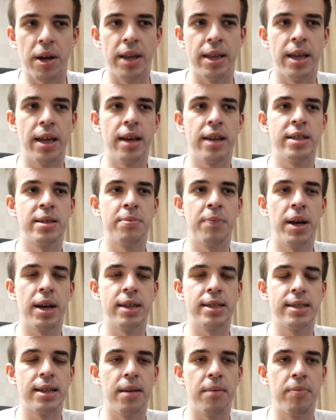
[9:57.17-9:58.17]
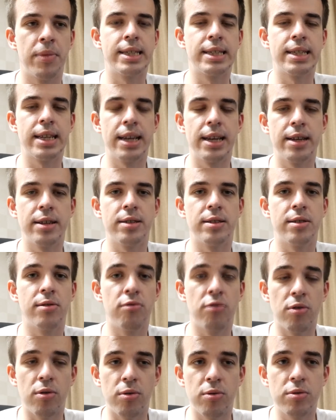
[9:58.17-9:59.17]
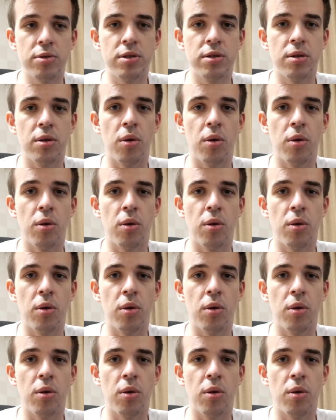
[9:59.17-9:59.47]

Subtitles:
and I expect some sales growth